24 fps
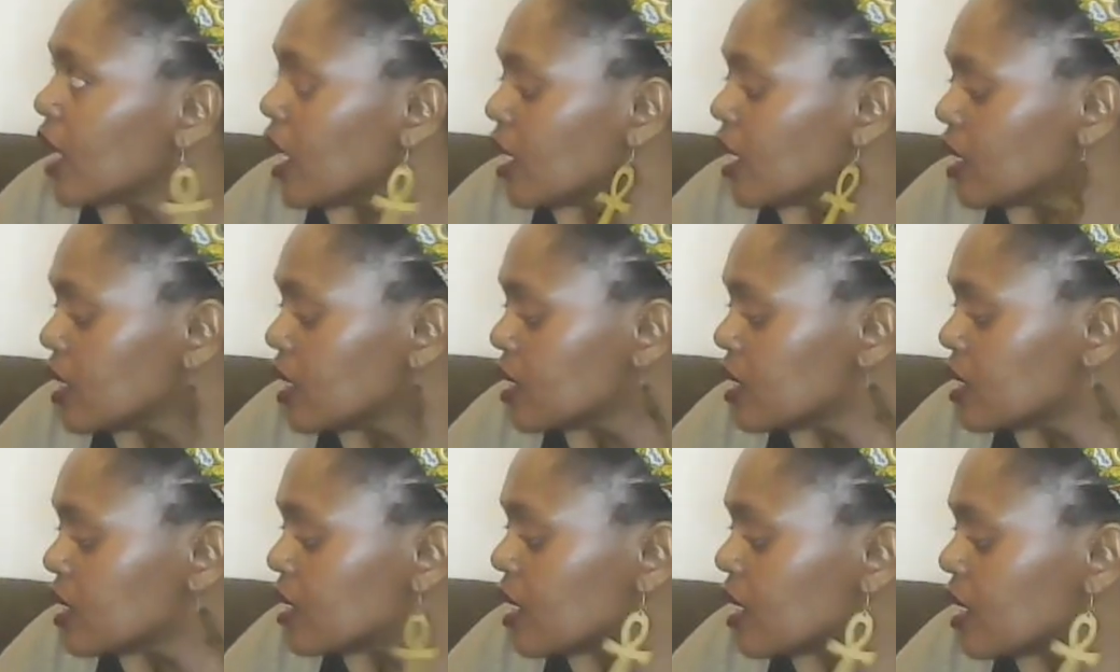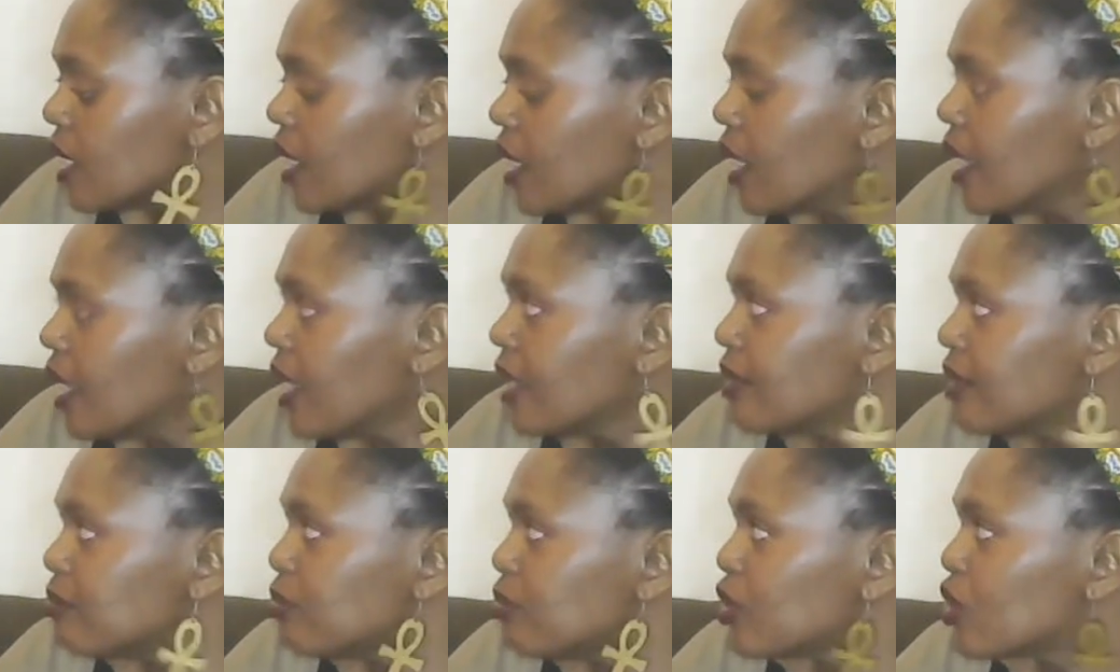others.
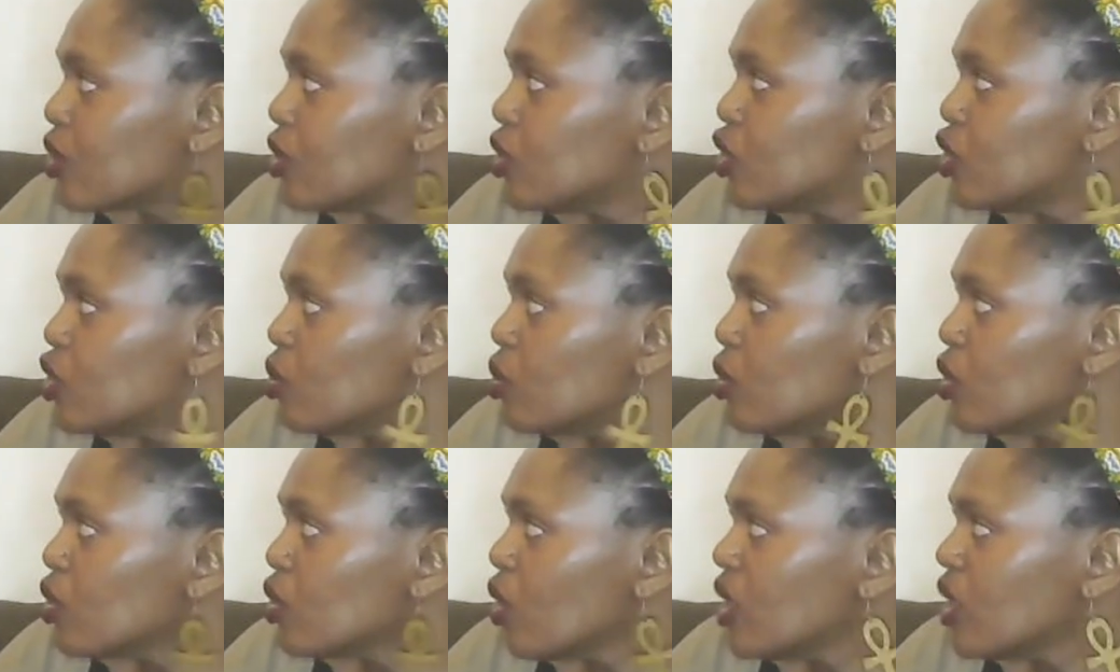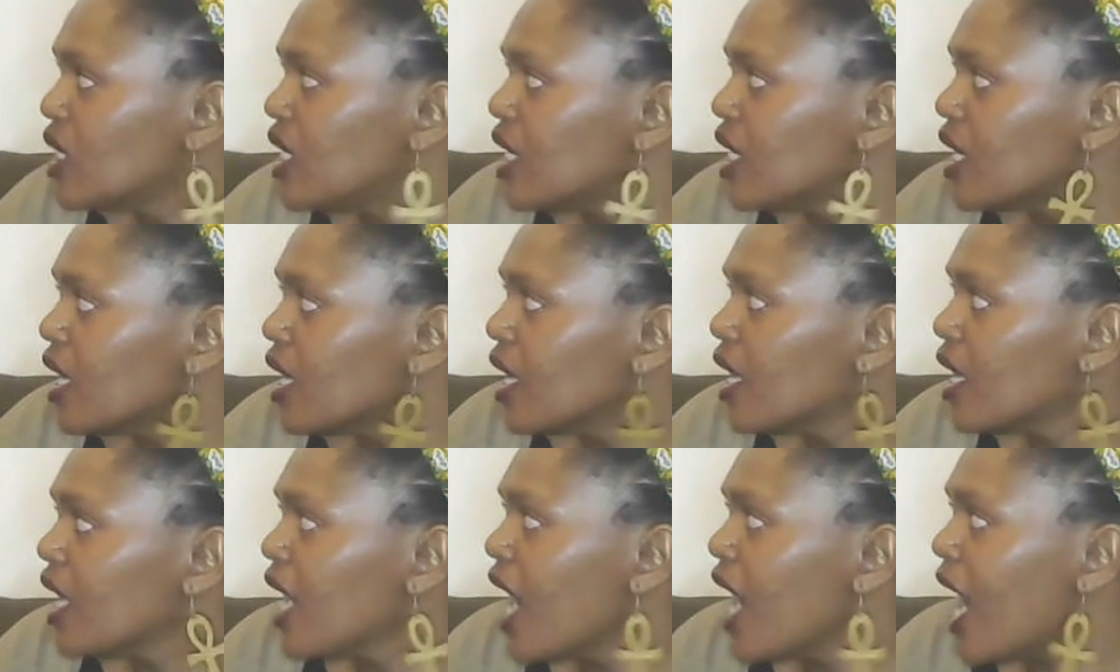And because you were not
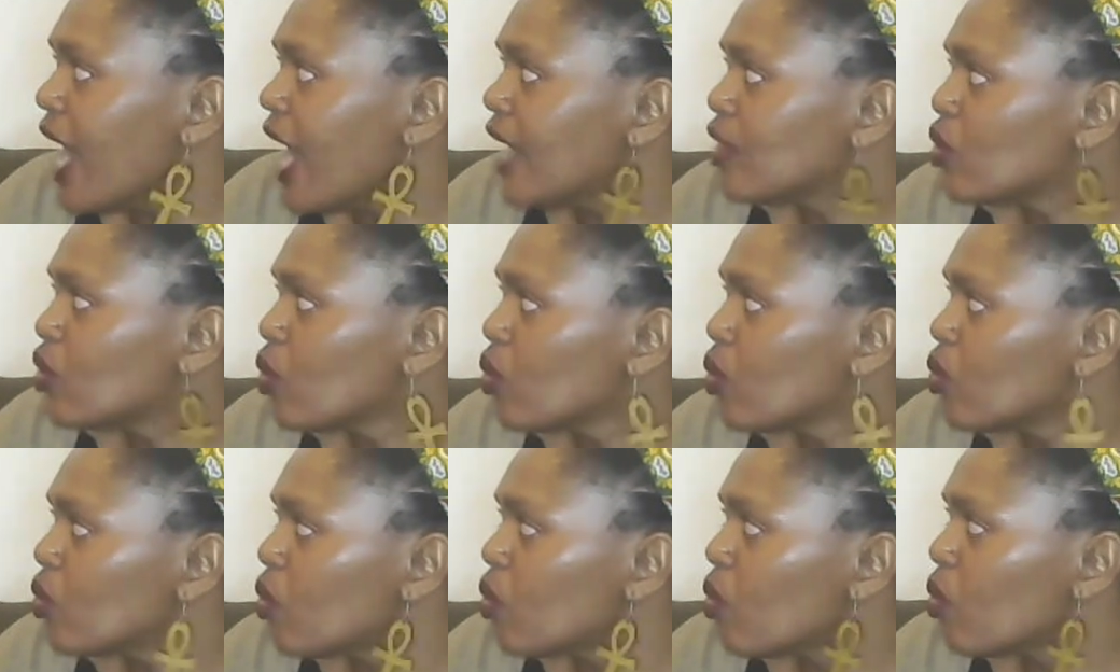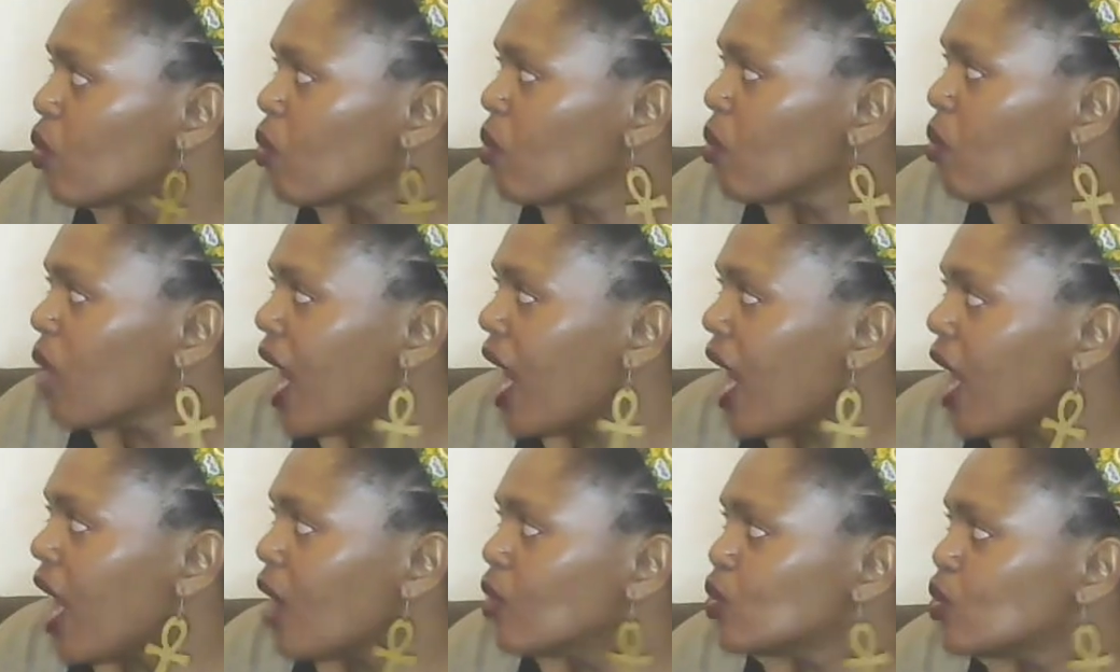here, I don't know
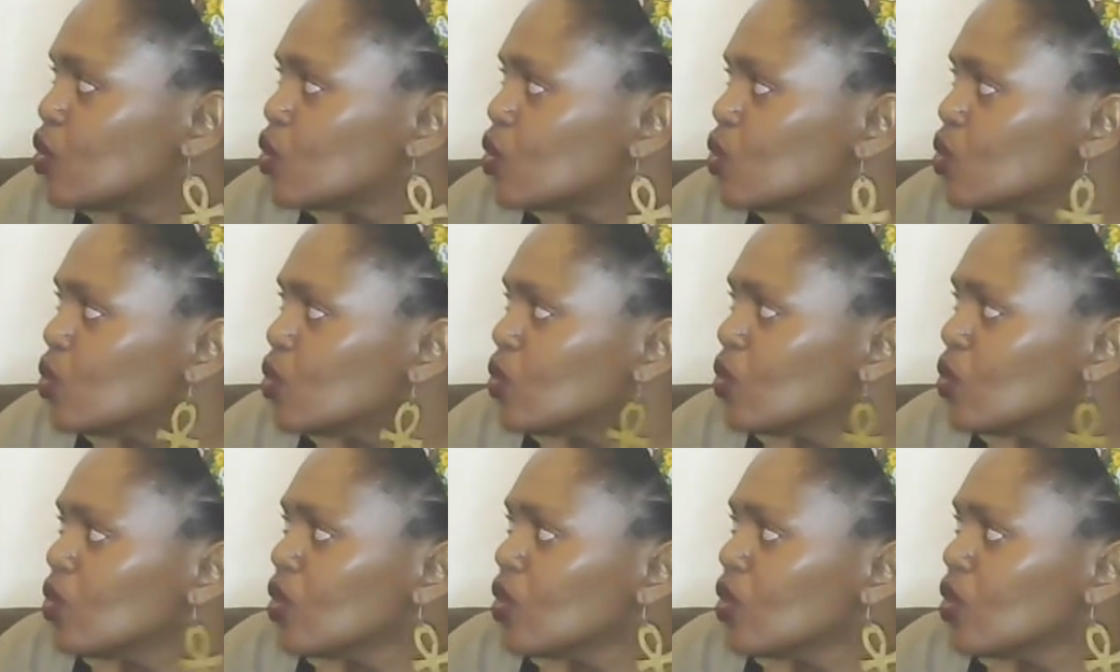how to.